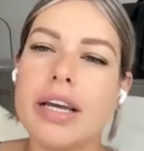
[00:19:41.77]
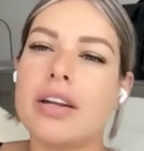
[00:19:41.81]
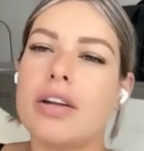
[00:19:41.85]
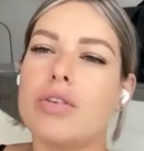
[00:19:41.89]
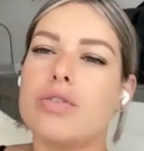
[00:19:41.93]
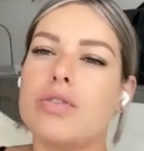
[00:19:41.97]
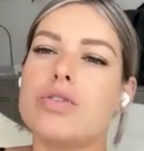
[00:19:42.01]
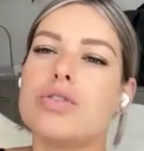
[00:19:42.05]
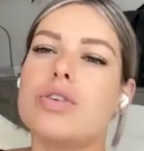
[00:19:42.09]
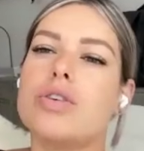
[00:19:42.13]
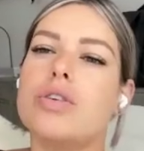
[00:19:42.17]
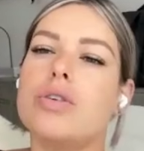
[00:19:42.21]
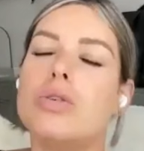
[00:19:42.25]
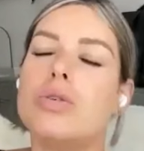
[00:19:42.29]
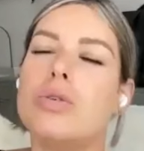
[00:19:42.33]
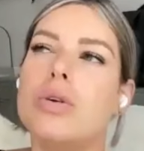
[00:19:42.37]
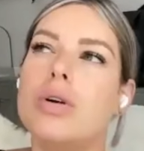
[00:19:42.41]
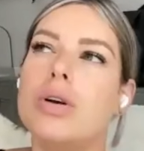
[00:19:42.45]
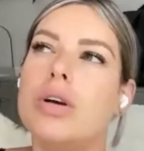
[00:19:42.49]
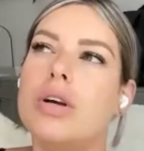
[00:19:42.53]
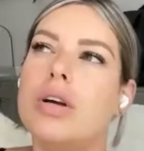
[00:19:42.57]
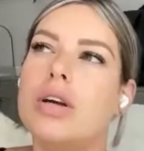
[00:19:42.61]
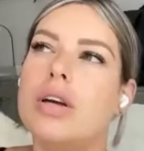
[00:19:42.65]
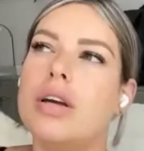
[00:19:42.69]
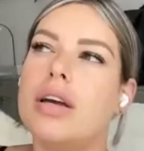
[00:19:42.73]
And also,
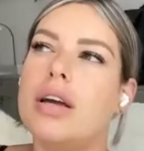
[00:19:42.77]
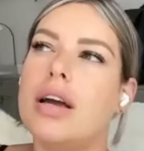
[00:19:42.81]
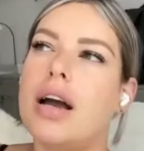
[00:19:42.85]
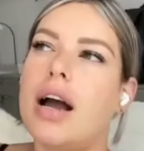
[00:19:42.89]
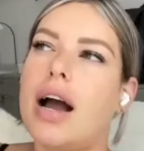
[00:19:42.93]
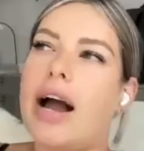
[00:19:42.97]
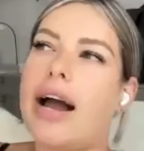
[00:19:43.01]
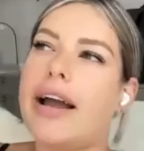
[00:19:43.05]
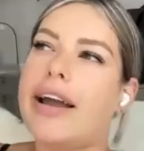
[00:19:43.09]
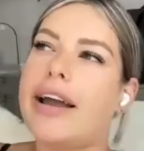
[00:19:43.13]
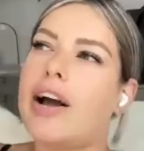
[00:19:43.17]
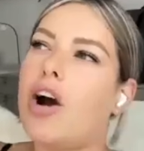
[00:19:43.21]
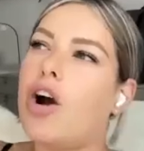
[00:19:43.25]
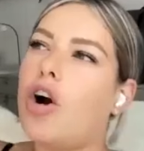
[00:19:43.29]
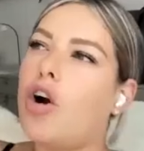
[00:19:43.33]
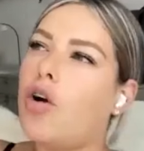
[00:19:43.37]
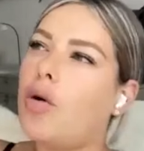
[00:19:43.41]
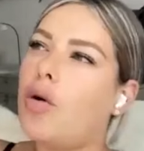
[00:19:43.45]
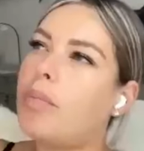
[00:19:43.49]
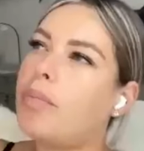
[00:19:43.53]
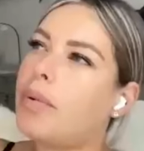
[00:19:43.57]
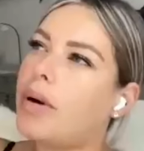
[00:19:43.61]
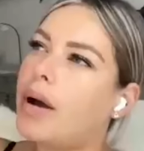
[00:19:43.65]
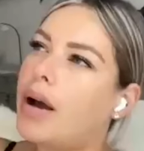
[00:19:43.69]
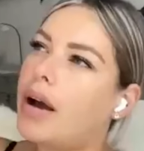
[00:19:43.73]
I
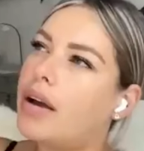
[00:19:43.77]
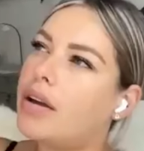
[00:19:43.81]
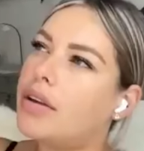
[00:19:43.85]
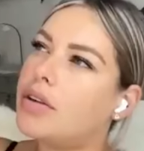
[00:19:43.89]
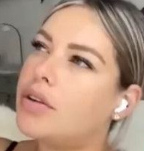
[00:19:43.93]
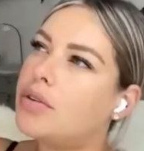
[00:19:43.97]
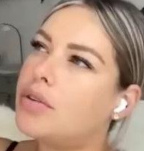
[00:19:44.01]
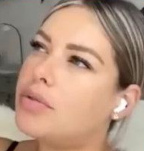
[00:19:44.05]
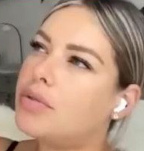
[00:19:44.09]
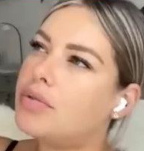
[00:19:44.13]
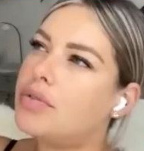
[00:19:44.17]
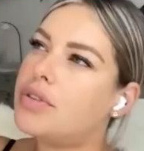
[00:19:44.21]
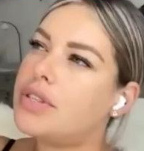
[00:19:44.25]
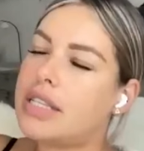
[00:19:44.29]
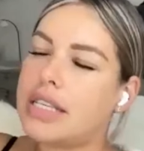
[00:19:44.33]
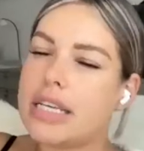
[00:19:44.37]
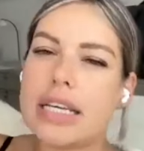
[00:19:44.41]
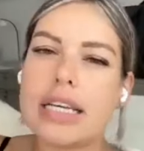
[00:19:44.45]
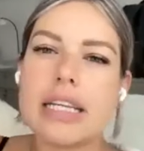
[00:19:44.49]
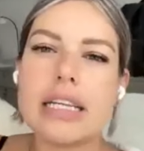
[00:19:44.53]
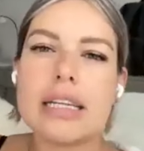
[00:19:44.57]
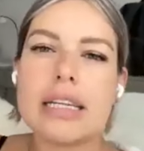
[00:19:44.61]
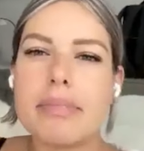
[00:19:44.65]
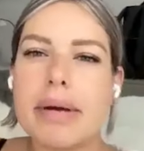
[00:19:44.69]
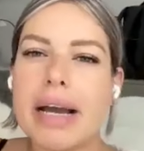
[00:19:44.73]
hope you've
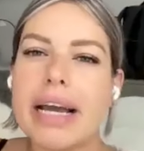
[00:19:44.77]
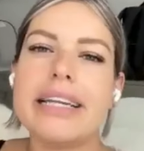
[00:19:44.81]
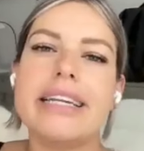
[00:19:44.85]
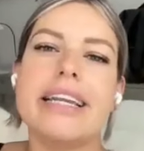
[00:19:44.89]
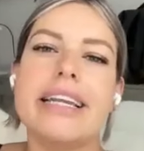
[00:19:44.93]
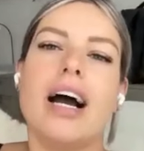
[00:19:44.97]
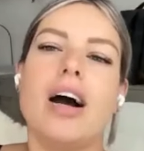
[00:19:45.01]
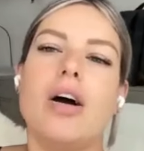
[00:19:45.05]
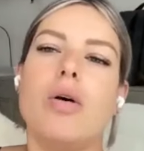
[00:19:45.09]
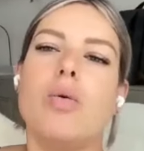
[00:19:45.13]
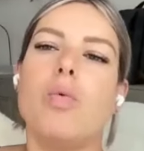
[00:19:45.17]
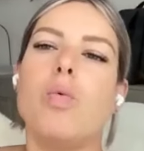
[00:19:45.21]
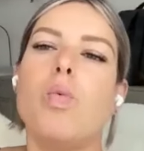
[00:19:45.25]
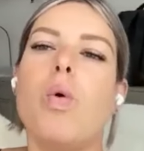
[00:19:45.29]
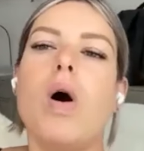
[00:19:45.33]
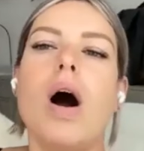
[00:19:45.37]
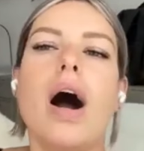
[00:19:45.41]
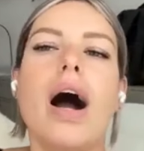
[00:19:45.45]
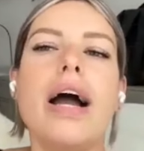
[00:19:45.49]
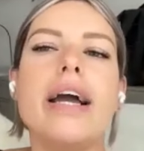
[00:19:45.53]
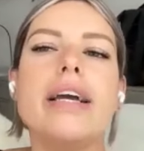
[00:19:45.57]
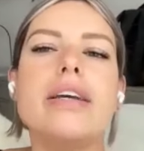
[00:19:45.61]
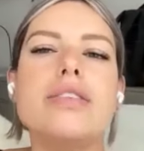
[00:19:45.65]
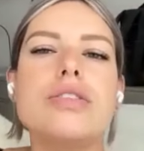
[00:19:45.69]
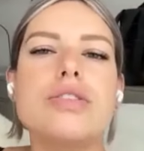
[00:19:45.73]
seen by now
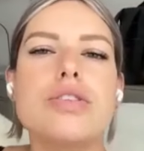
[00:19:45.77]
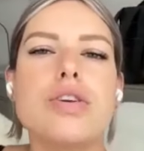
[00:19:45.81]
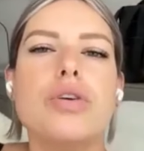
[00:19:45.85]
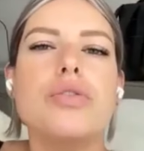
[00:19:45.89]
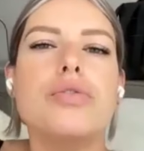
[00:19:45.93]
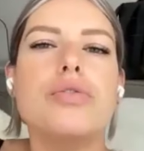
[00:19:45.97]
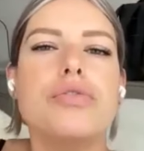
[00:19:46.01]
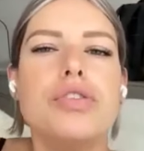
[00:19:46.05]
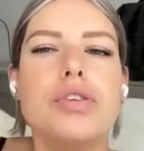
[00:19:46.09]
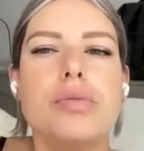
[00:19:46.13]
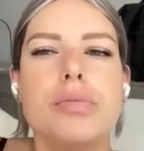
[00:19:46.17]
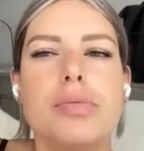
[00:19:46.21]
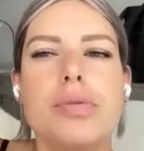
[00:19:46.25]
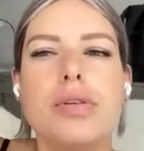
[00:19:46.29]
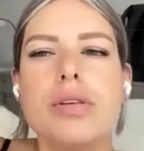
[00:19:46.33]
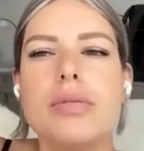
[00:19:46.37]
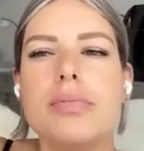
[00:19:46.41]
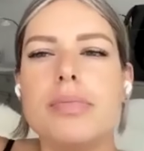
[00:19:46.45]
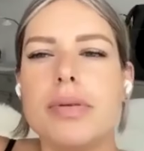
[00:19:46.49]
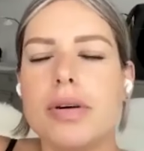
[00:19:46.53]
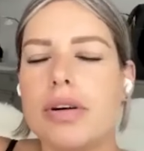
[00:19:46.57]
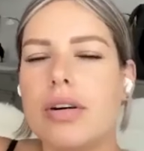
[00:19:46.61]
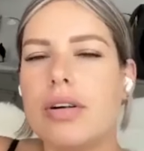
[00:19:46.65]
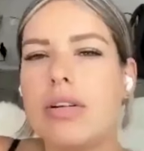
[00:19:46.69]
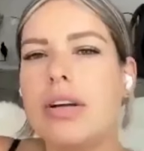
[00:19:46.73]
why so few
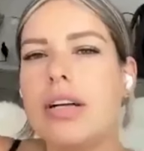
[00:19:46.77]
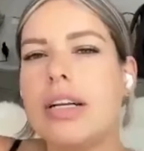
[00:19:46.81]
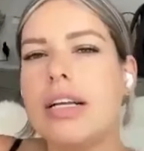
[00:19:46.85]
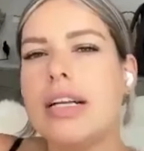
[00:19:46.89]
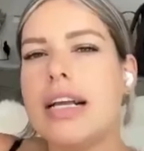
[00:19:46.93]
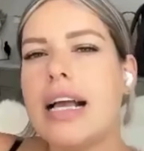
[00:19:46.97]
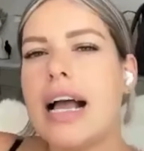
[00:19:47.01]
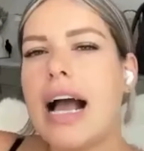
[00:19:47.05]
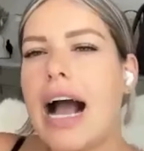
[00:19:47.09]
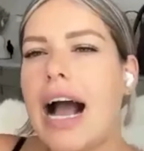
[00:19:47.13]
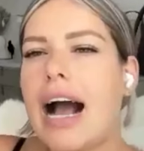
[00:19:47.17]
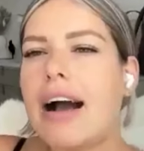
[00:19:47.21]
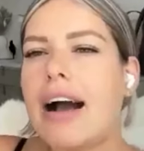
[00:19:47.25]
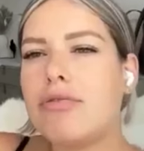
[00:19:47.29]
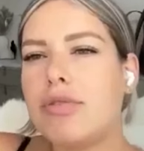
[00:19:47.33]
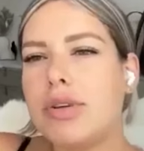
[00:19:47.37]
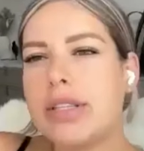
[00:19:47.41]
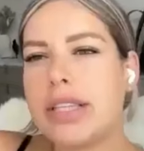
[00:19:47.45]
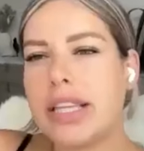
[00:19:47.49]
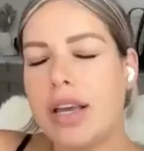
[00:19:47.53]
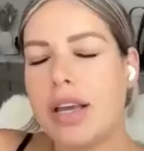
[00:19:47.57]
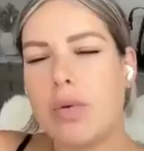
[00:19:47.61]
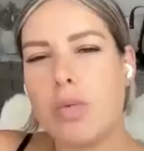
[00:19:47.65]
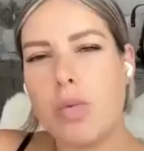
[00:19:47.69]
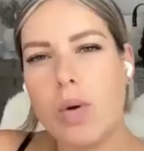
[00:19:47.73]
people have
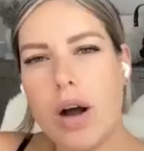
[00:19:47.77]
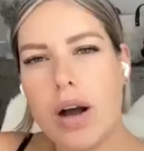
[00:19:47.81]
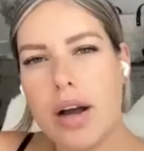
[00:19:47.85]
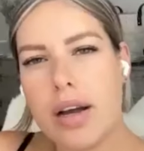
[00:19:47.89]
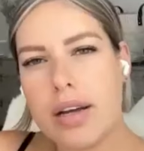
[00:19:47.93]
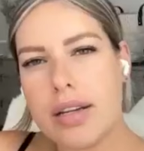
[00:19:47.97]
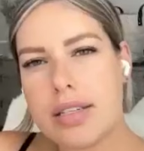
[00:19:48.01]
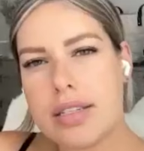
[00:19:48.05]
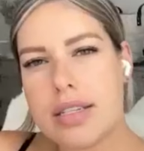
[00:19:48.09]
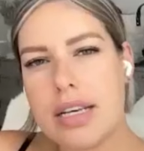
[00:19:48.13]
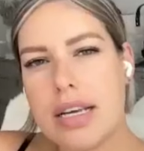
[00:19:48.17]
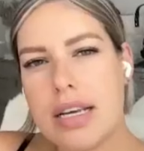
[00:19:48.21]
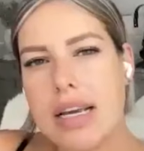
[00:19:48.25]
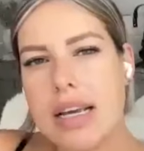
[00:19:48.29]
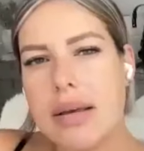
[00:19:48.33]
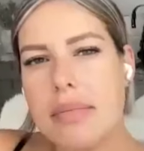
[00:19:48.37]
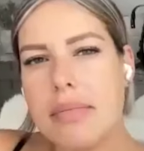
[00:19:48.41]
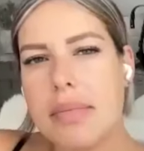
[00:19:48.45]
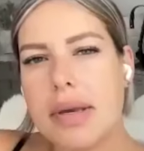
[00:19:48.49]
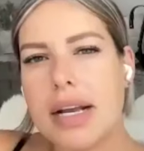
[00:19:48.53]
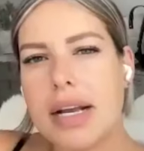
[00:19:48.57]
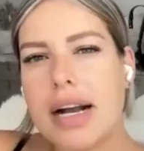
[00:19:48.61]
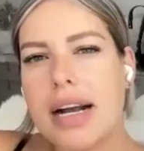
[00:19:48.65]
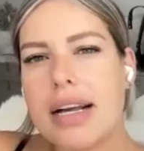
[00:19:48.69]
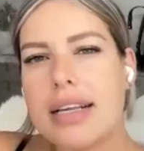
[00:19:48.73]
what they want
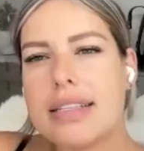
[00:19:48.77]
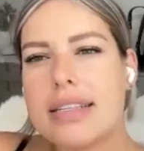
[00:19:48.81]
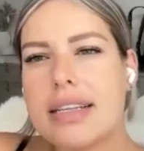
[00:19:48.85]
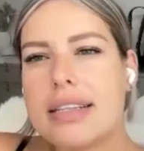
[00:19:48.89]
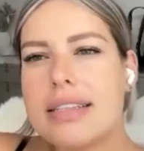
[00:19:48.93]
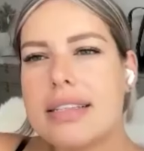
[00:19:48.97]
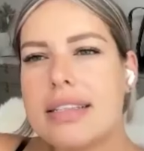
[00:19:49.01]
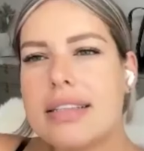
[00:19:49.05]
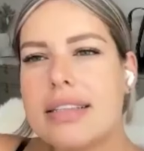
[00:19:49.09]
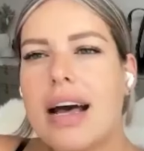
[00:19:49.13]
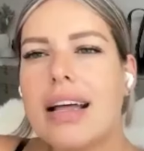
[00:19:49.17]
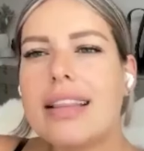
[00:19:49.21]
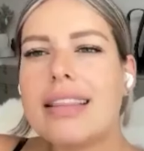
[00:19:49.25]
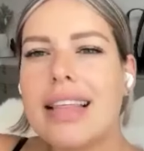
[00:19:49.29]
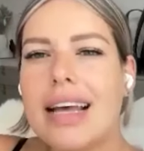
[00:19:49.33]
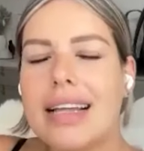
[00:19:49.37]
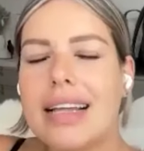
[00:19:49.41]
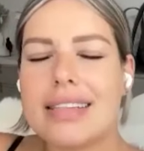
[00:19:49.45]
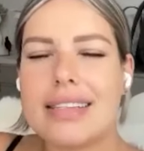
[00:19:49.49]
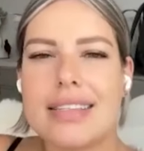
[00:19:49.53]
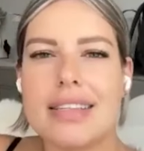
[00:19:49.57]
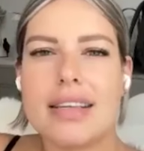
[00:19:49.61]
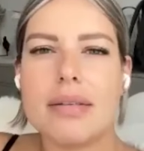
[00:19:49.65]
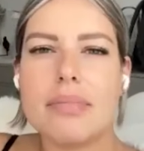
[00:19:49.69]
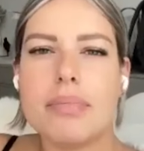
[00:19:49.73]
because it's not
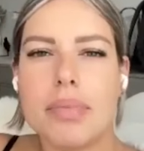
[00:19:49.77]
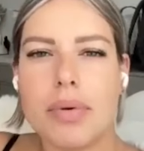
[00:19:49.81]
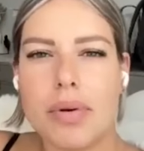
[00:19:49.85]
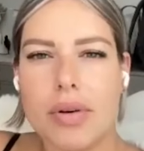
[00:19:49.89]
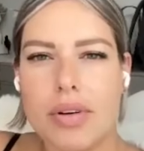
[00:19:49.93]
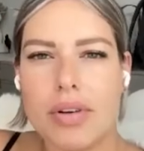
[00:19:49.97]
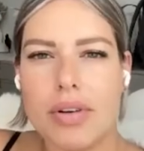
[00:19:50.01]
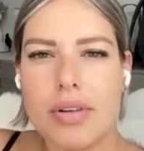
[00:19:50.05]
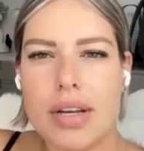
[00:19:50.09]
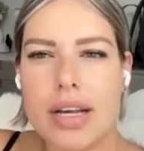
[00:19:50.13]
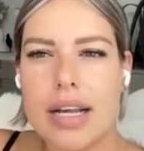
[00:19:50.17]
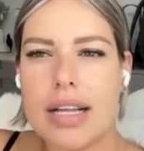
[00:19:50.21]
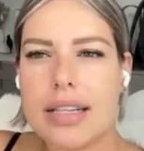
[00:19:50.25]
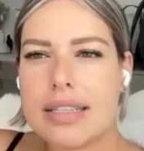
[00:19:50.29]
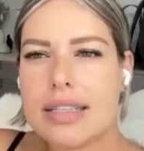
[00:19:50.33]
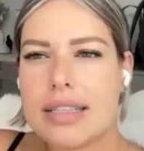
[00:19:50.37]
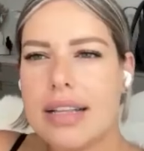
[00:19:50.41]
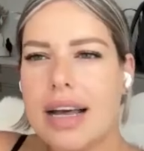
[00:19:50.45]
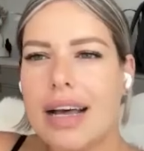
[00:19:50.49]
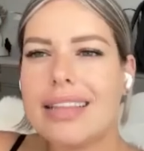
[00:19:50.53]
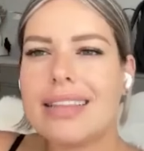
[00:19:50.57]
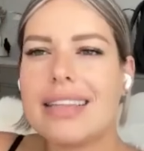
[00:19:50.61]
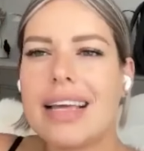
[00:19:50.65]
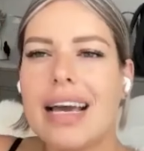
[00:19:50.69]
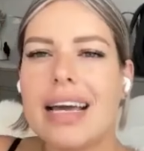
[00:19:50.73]
that simple. It's
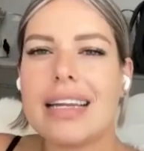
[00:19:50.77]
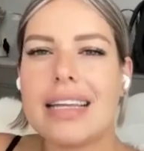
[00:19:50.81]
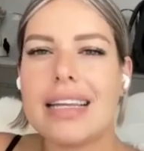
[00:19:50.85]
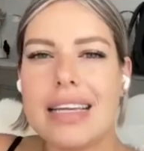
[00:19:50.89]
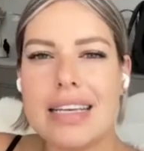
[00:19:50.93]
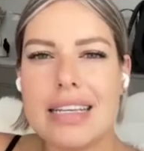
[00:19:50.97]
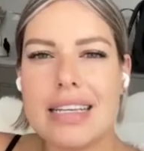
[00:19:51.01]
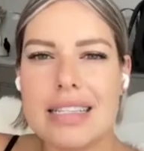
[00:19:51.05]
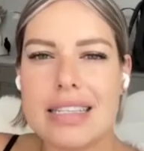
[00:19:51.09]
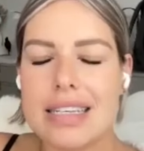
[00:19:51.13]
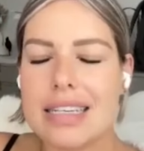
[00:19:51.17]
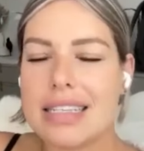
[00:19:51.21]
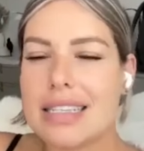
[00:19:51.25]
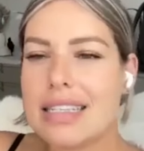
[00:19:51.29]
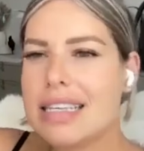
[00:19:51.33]
not that easy.